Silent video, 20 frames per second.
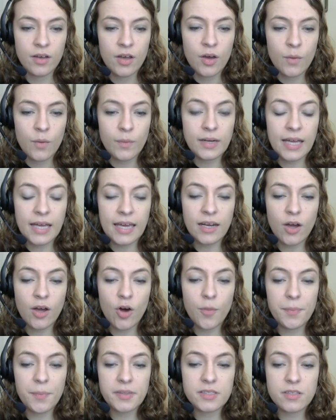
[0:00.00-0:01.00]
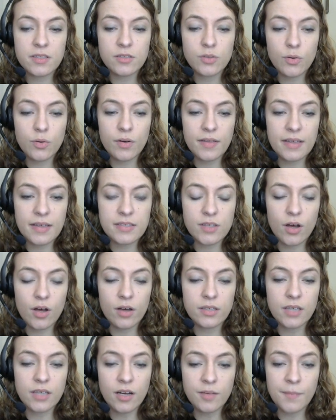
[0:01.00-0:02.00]
When Hannah opened the door, they saw a
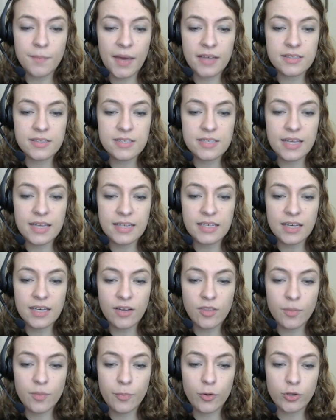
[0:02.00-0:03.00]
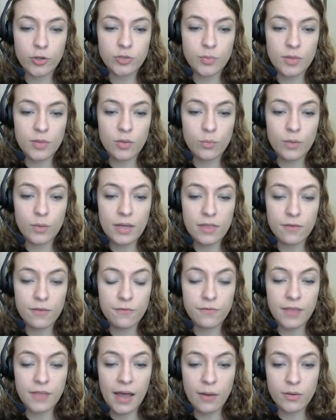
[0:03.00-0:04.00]
young man standing on the porch with a wreath of
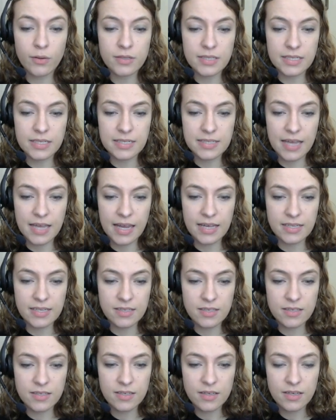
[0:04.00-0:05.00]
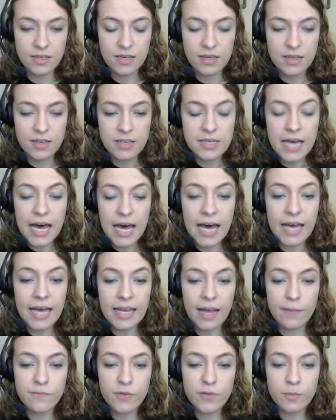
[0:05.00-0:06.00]
flowers in his hands. Hi,
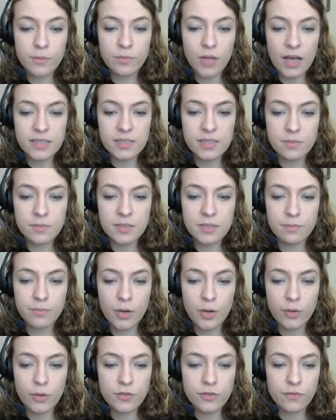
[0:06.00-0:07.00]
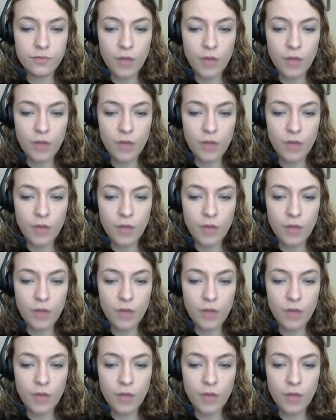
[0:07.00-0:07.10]
I'm from Blossoms and Bows